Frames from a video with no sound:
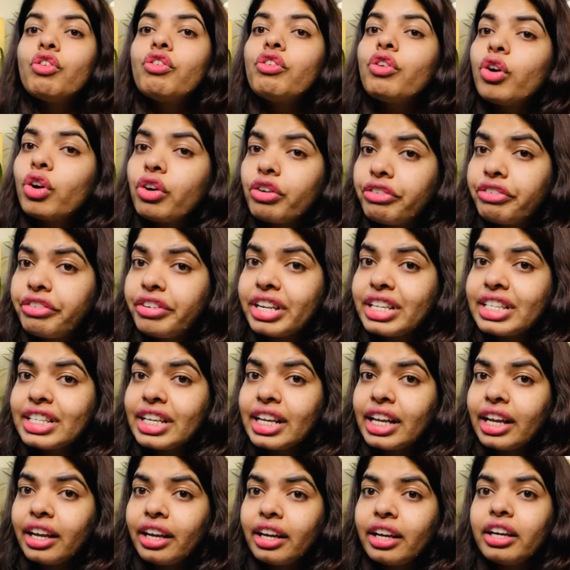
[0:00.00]
For
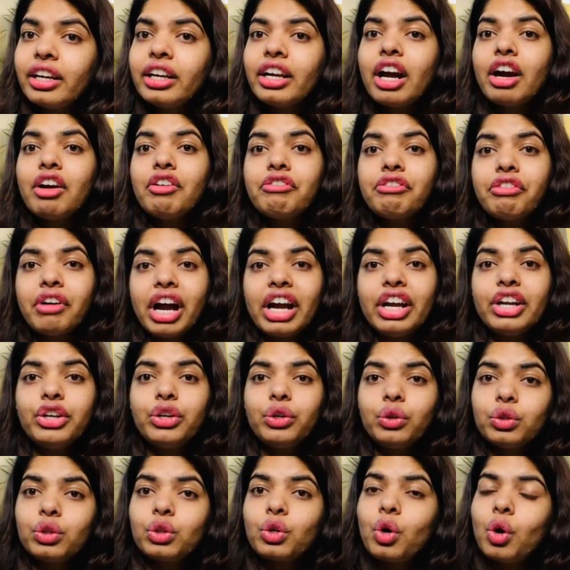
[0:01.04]
frizzy hair, a white
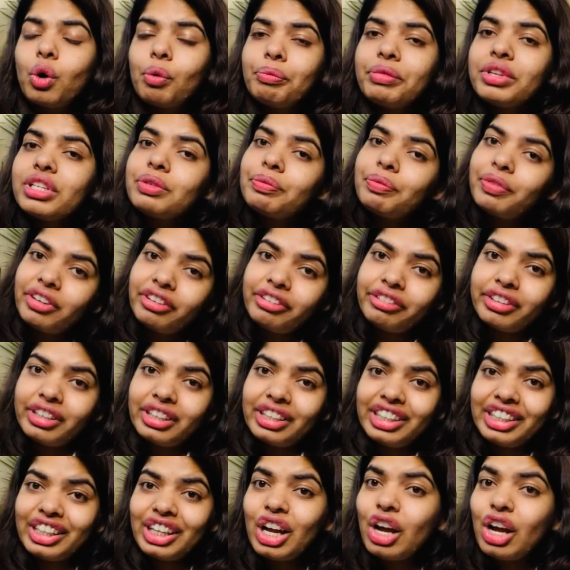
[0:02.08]
tooth comb is preferred.